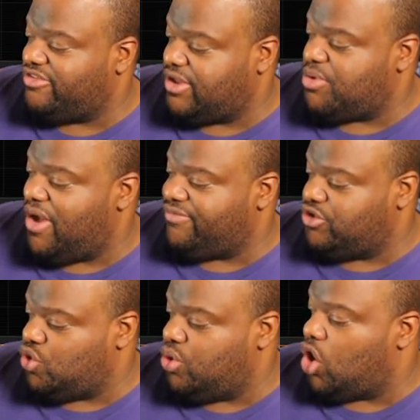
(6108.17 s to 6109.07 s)
except you have
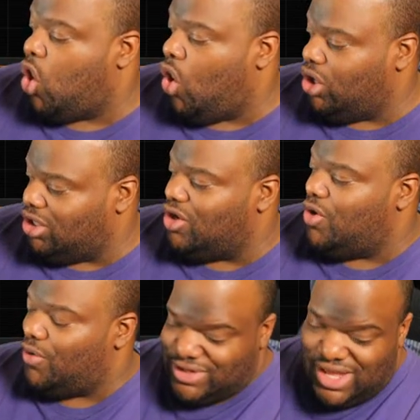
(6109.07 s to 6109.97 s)
to do it all
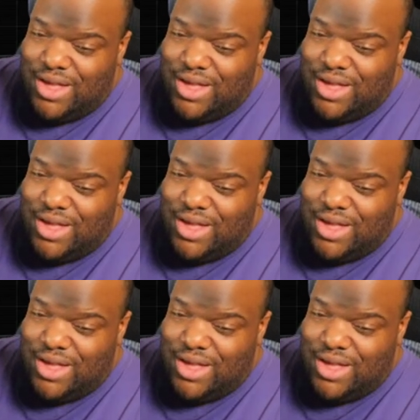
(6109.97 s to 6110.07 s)
alone.